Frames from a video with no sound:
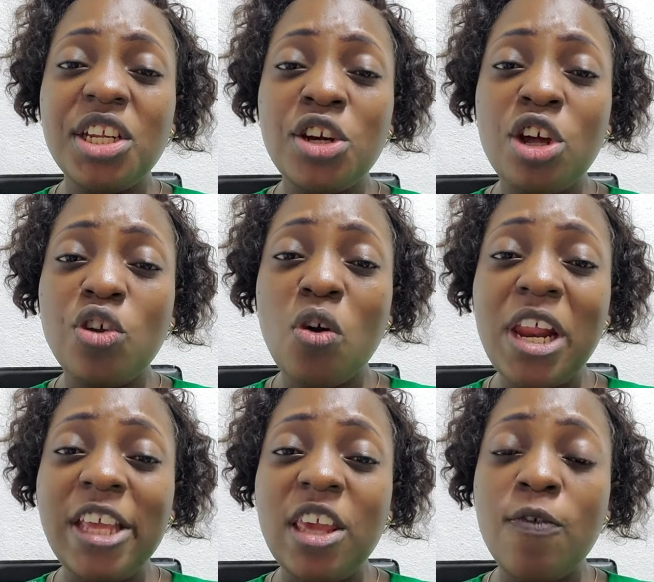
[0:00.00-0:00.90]
did not
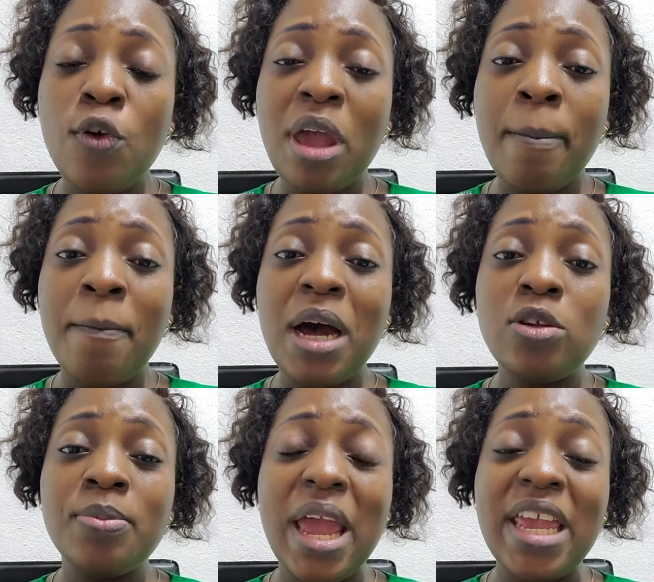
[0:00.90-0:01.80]
only give you a
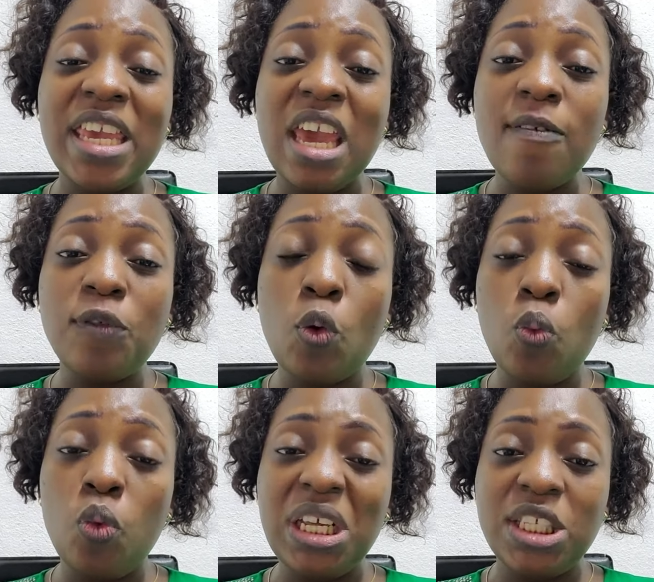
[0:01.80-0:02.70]
mouth, but he gave you
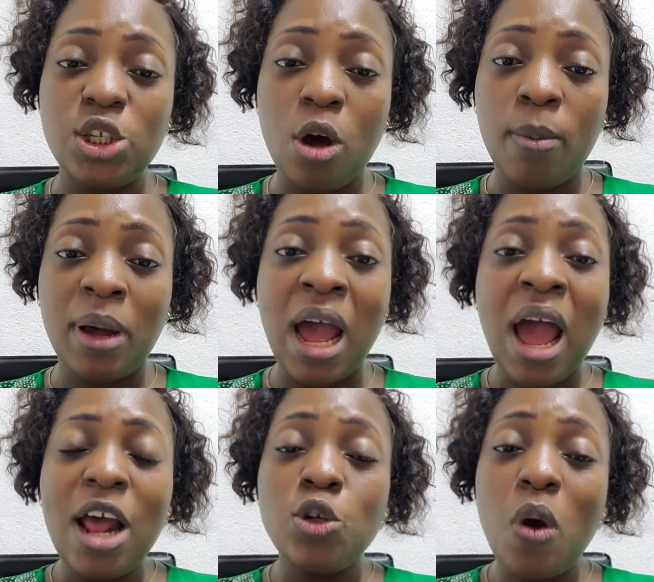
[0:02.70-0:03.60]
wisdom
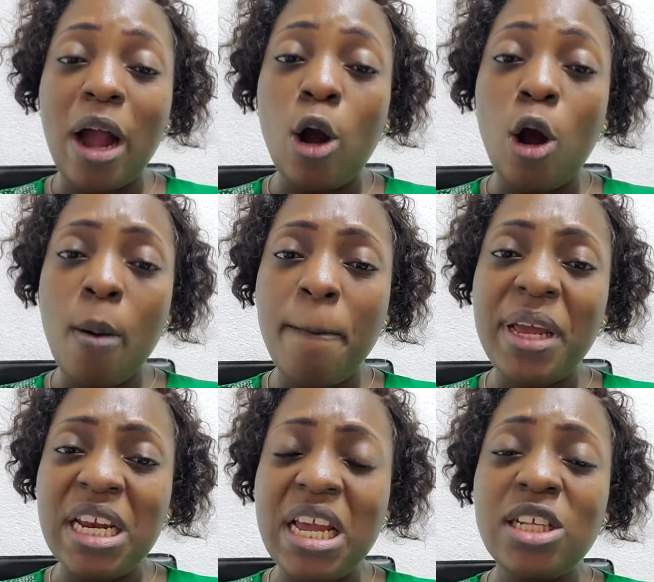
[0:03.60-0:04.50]
to
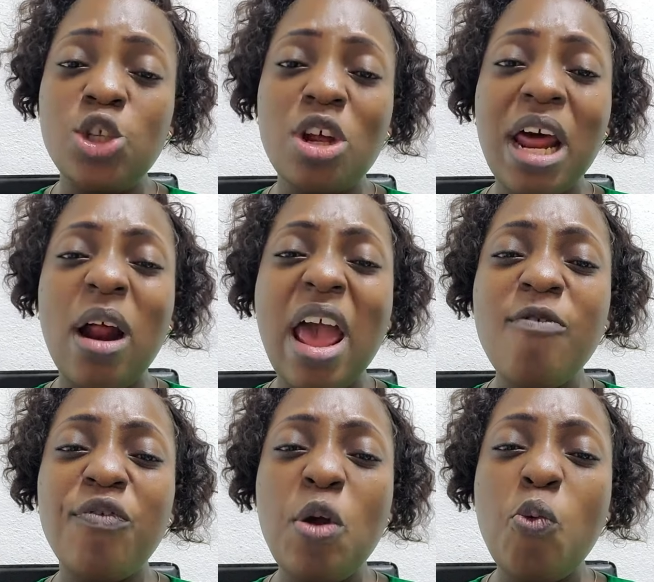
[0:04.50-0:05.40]
accompany it, so that
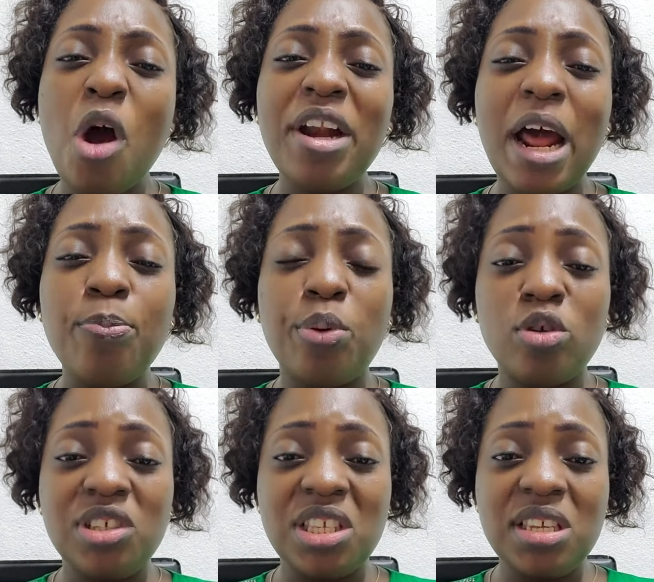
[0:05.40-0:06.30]
every word that
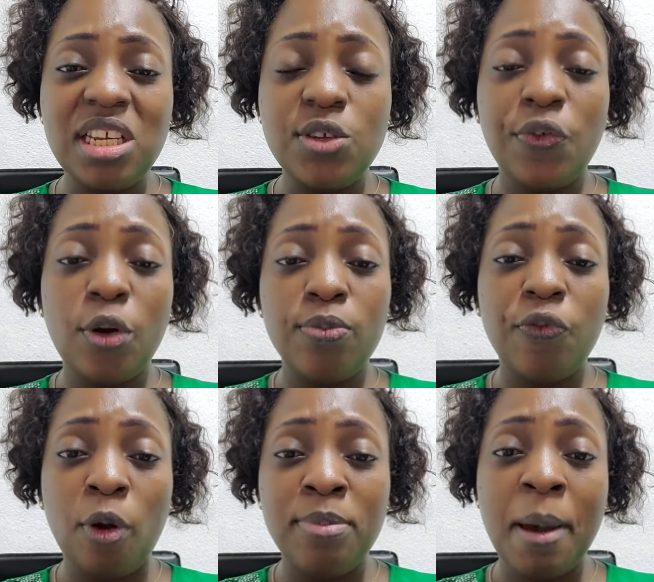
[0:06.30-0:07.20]
proceeds
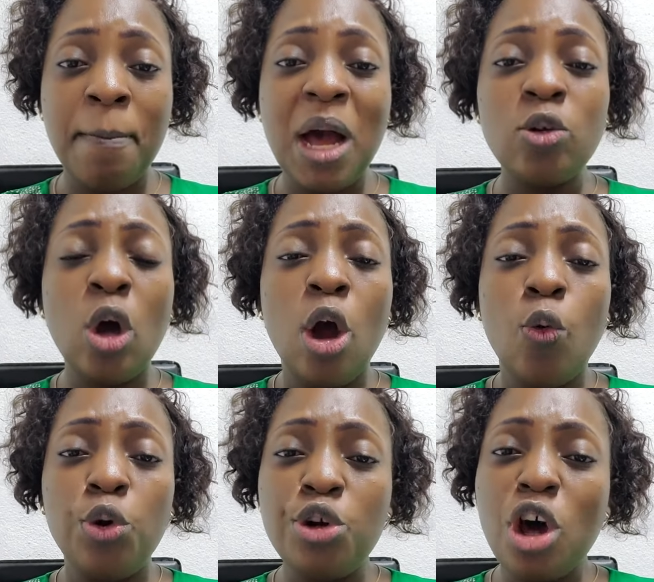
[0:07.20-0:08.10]
from your mouth
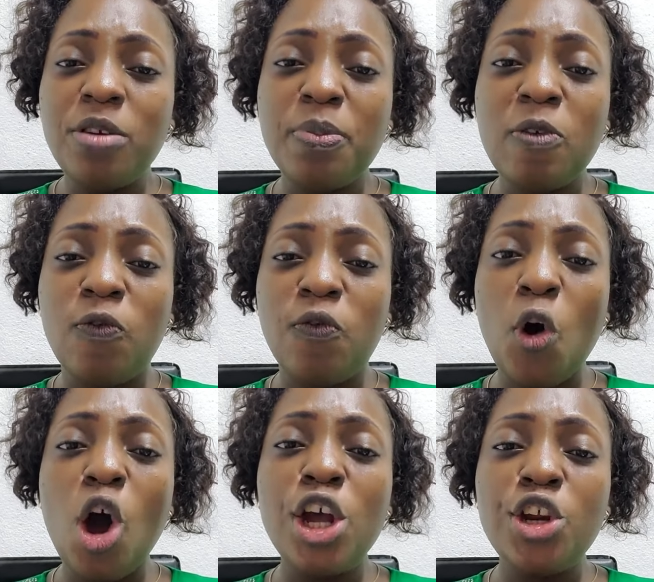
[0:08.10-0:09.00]
will not be
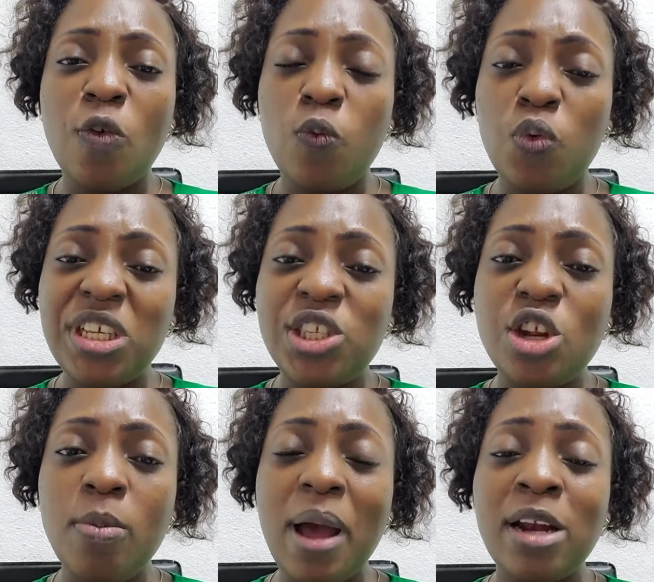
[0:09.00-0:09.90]
void of
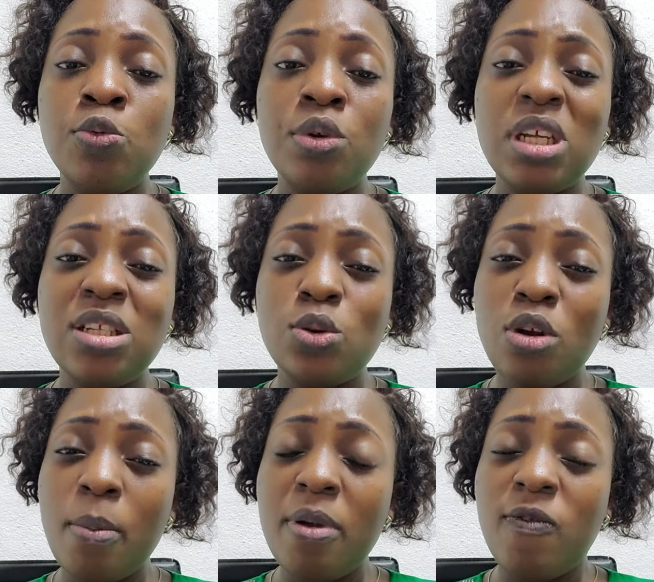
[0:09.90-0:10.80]
wisdom and it will
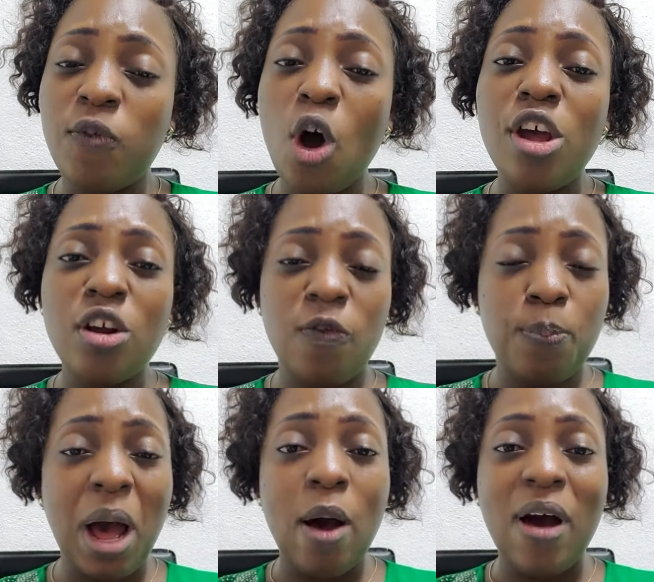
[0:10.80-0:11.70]
not be void
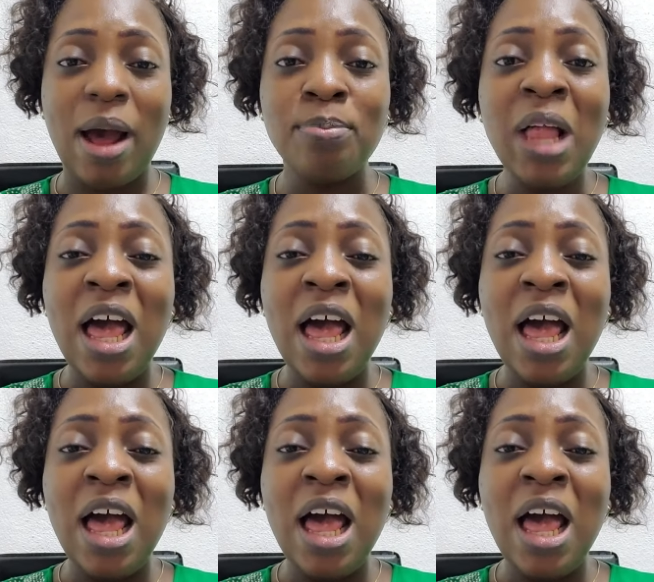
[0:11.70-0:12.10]
of power.